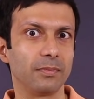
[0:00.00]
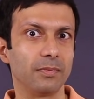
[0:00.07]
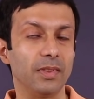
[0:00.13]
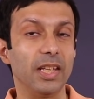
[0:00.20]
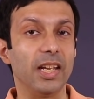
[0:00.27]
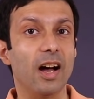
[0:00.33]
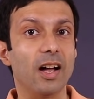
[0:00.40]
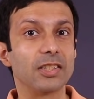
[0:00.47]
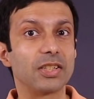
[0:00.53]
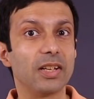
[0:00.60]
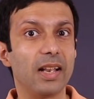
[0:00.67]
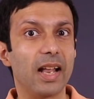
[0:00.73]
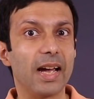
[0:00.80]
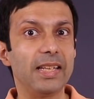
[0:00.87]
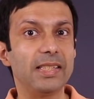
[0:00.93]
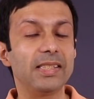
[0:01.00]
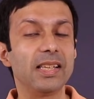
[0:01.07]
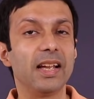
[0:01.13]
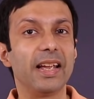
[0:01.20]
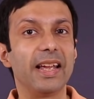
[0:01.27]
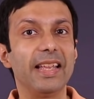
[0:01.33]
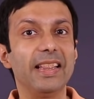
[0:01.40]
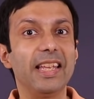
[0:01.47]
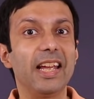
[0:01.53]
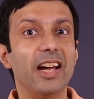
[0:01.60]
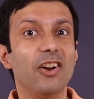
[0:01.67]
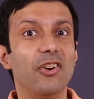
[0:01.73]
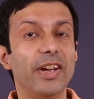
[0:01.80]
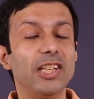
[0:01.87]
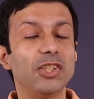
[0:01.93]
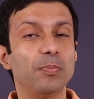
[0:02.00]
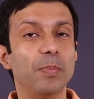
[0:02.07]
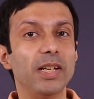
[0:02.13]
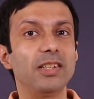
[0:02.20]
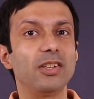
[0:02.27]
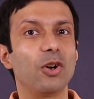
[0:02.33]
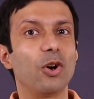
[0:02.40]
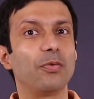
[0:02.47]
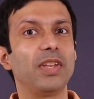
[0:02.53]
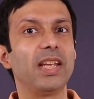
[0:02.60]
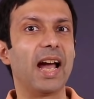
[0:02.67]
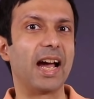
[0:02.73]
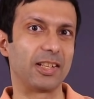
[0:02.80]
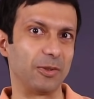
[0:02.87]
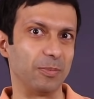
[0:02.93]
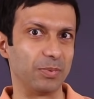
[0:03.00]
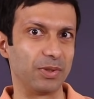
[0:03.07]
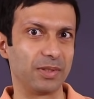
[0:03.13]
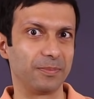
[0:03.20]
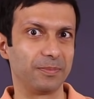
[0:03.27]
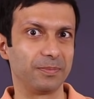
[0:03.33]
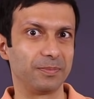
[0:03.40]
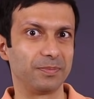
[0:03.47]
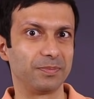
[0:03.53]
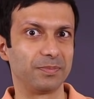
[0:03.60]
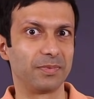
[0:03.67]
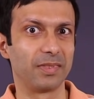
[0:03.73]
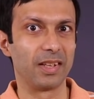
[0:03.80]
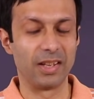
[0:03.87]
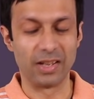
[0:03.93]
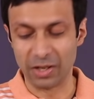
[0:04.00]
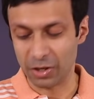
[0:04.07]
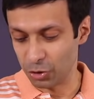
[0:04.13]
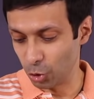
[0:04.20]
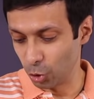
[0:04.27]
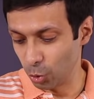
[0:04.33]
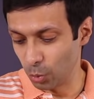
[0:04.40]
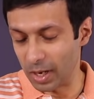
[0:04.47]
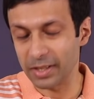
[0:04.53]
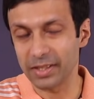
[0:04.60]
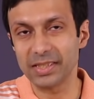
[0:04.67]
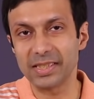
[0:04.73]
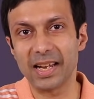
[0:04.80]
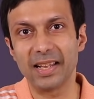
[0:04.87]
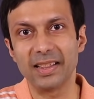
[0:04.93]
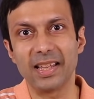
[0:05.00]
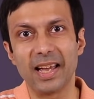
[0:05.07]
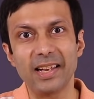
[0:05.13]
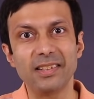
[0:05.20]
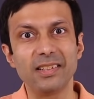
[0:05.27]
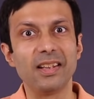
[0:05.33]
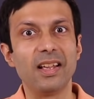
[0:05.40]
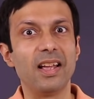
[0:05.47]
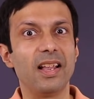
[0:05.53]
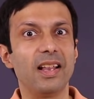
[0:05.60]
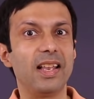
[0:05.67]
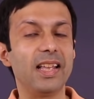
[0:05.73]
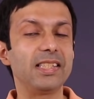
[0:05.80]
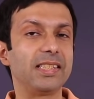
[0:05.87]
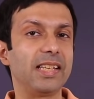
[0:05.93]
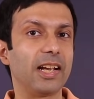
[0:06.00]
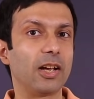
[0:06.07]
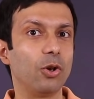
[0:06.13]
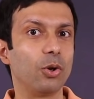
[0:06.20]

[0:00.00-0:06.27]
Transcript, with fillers: The answer lies in the arrangement of the atoms. So to understand that, let's take a